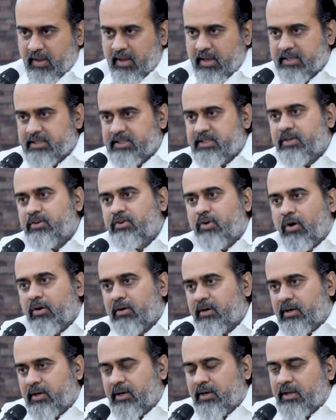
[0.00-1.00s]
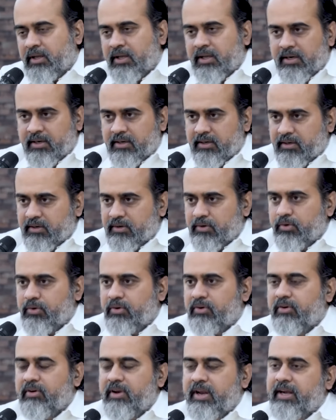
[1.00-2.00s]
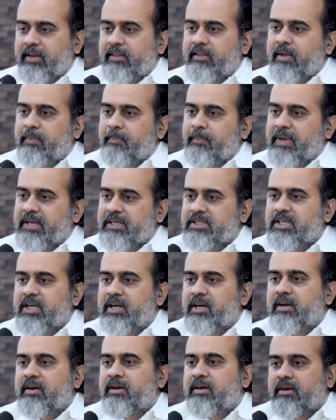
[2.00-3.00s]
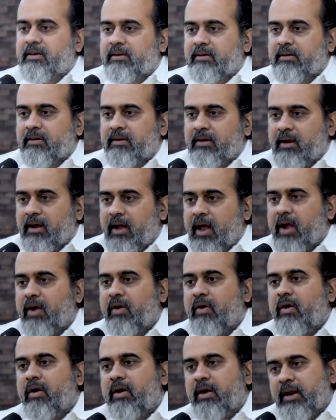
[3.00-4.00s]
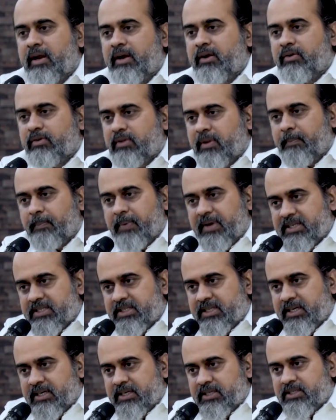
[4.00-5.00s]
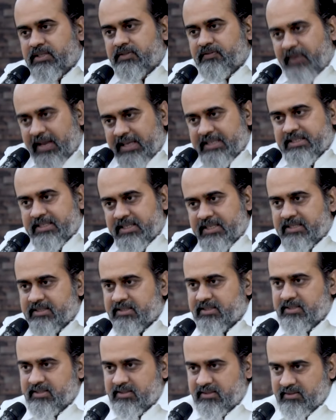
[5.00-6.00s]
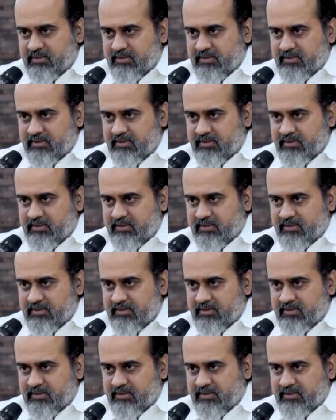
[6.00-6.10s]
Is the doctor to treat the patient according to the patient's fancies?